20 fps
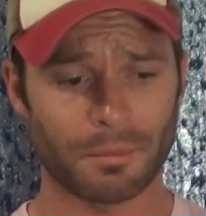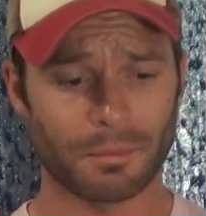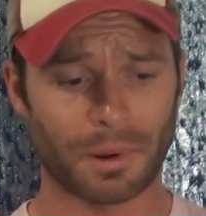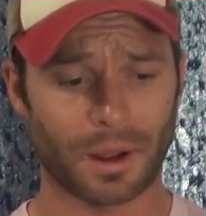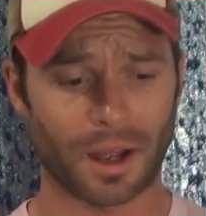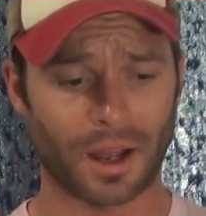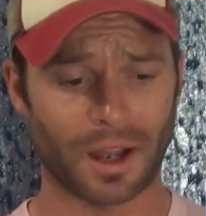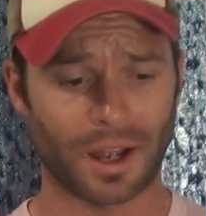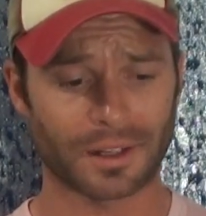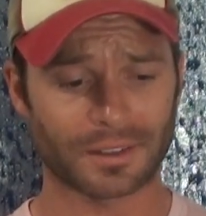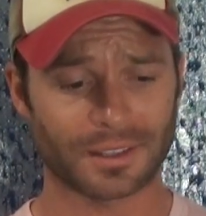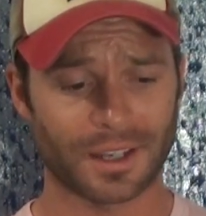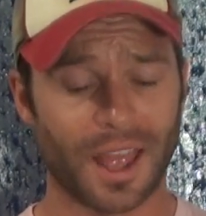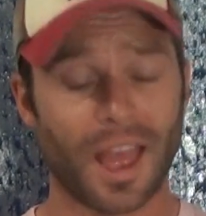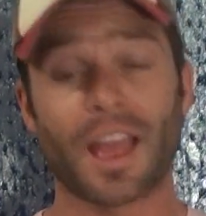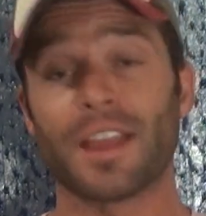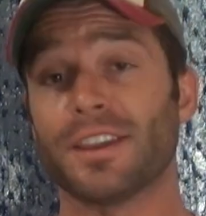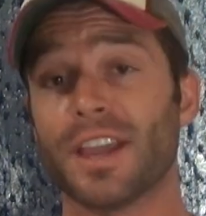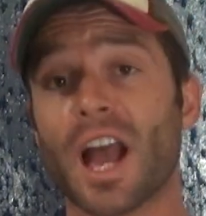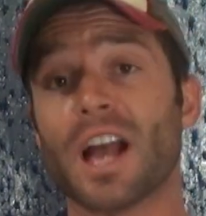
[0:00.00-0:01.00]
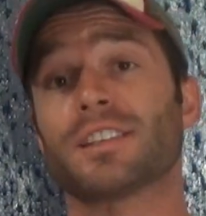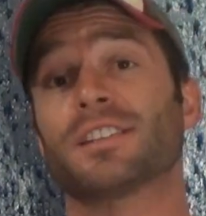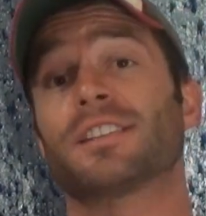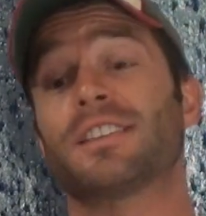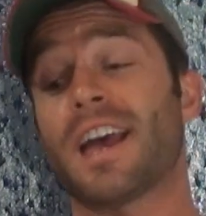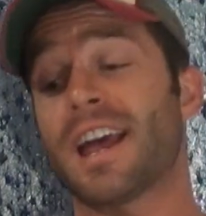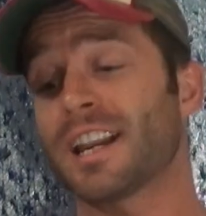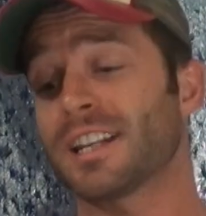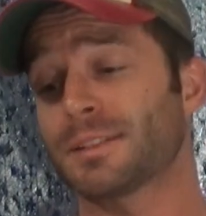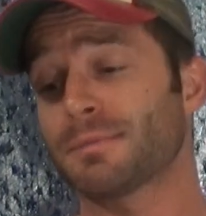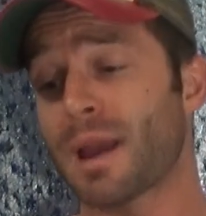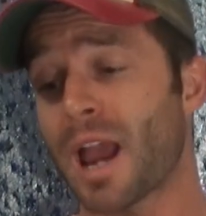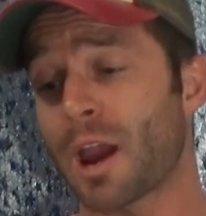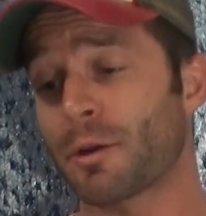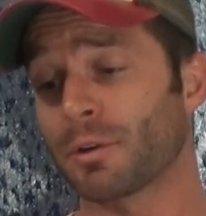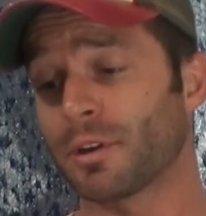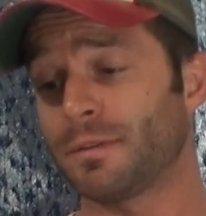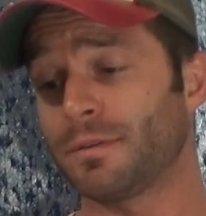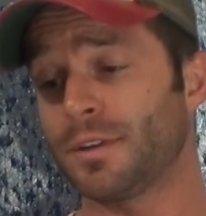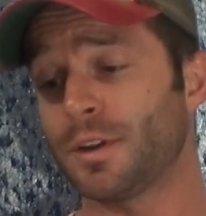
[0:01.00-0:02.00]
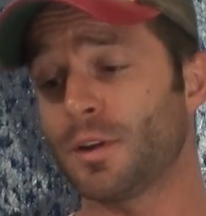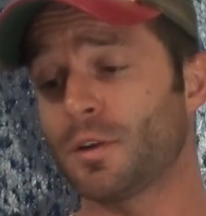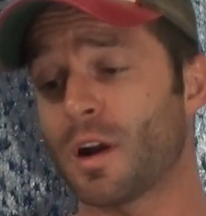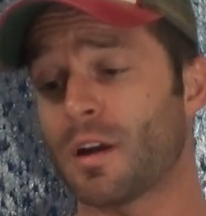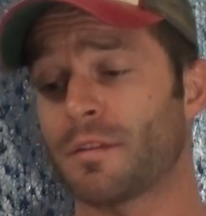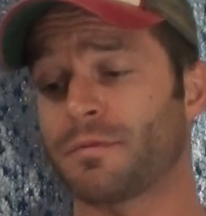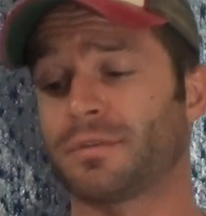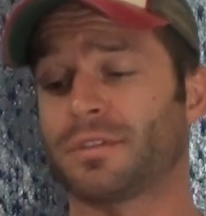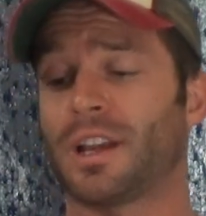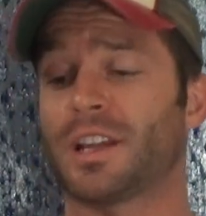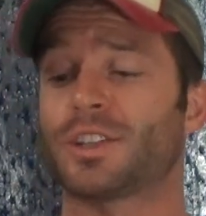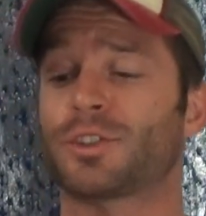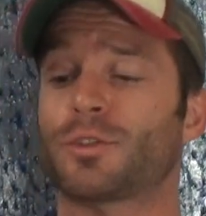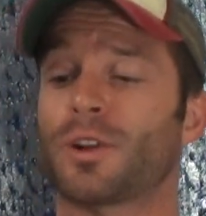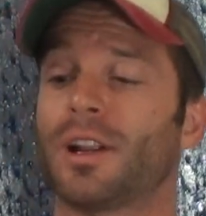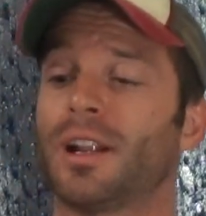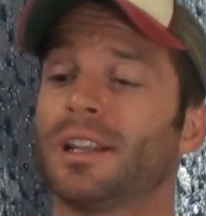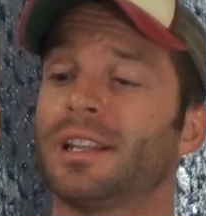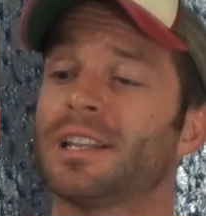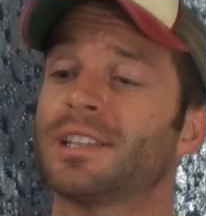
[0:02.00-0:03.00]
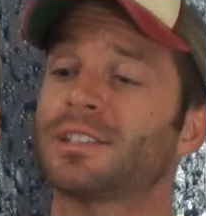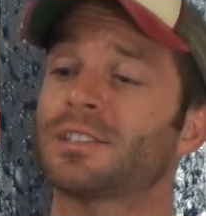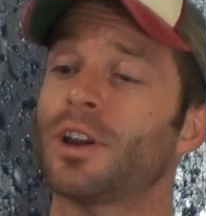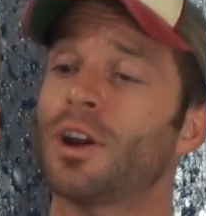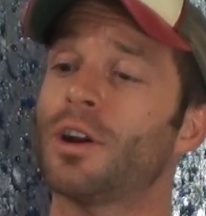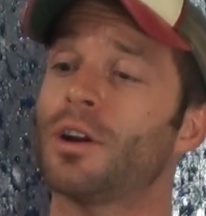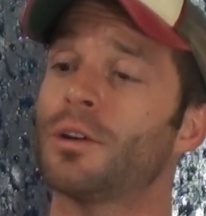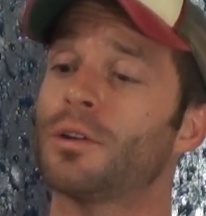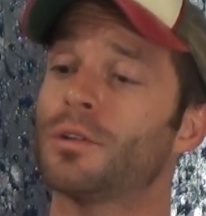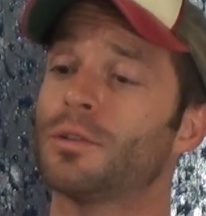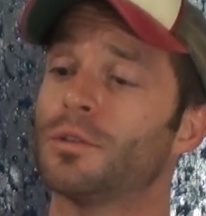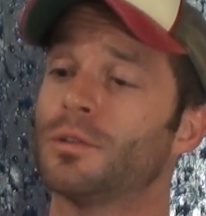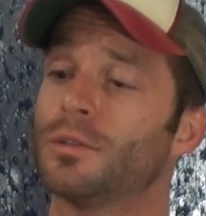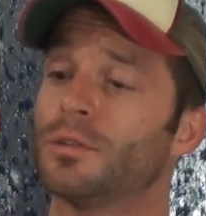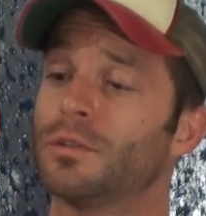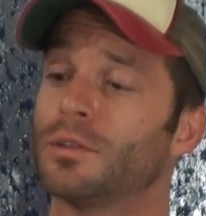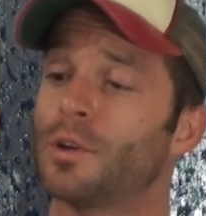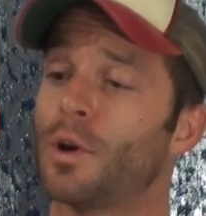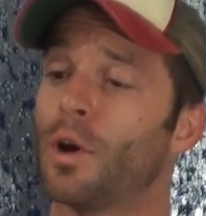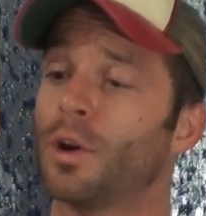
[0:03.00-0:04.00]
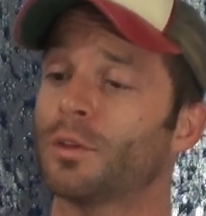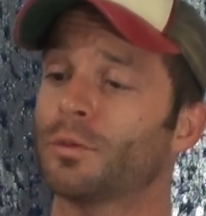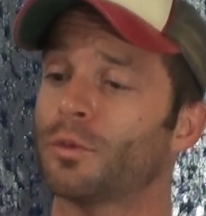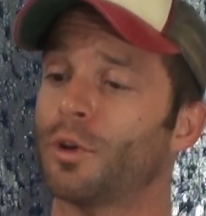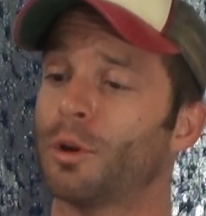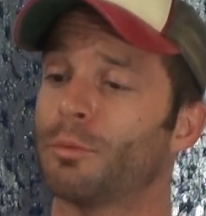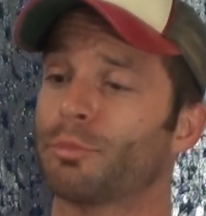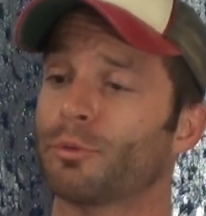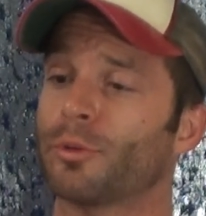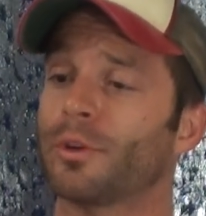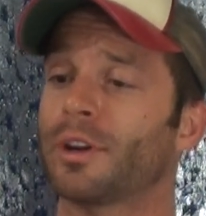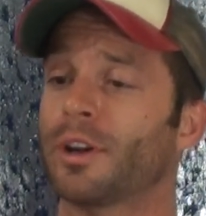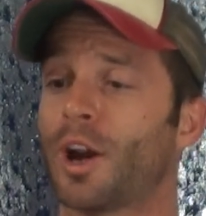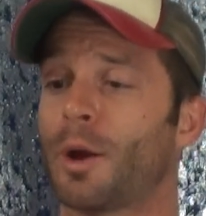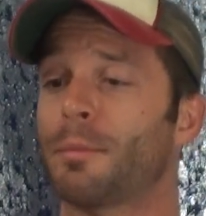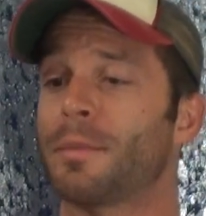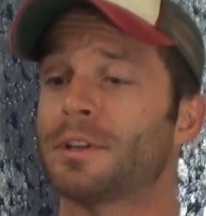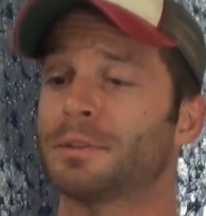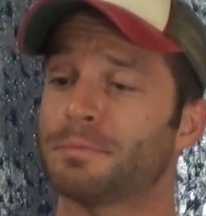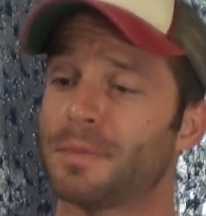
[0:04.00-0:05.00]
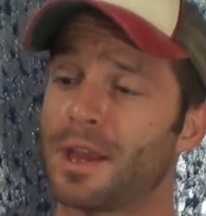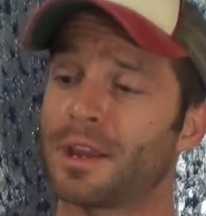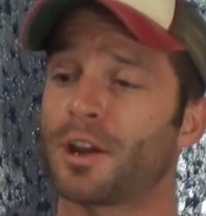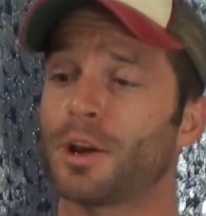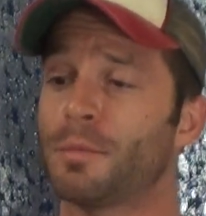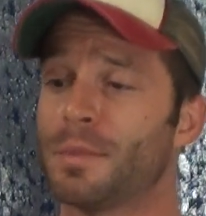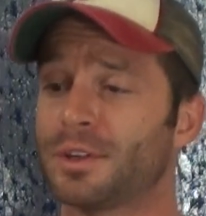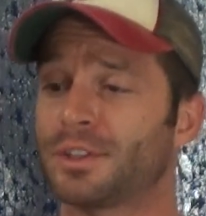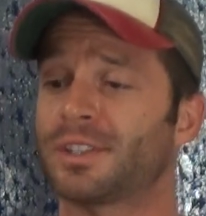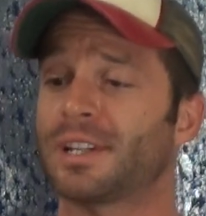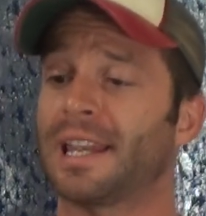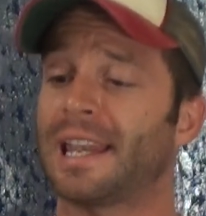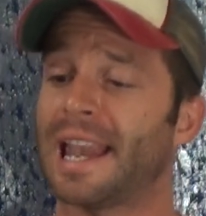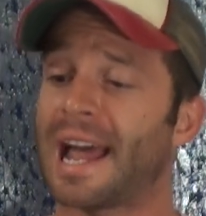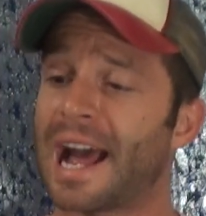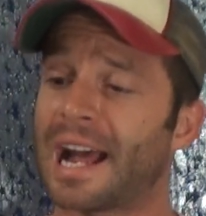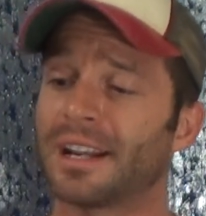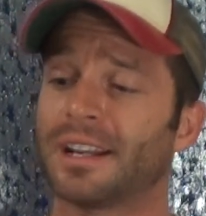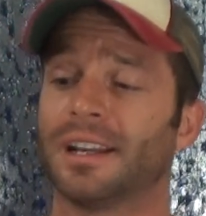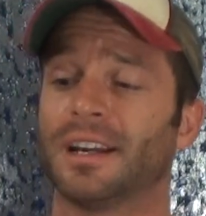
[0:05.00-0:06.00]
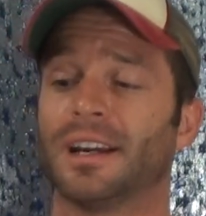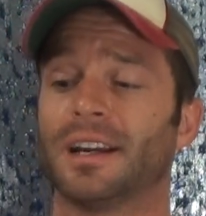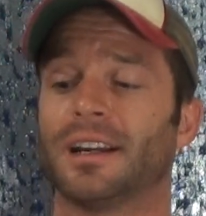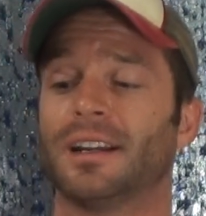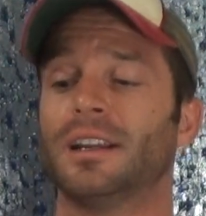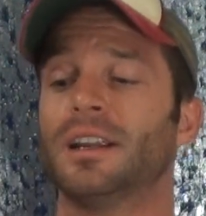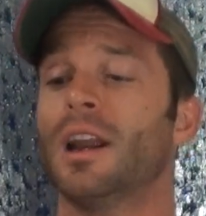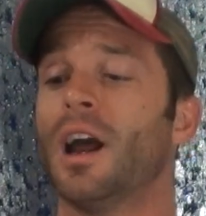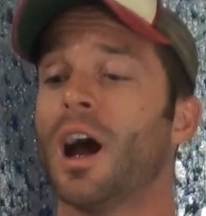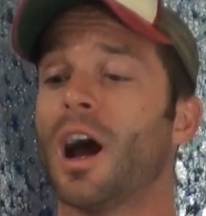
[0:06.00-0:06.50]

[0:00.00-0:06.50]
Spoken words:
But yes, that is my review of Estrella Jalisco Golden Road Brewing Company's Mango Michelada.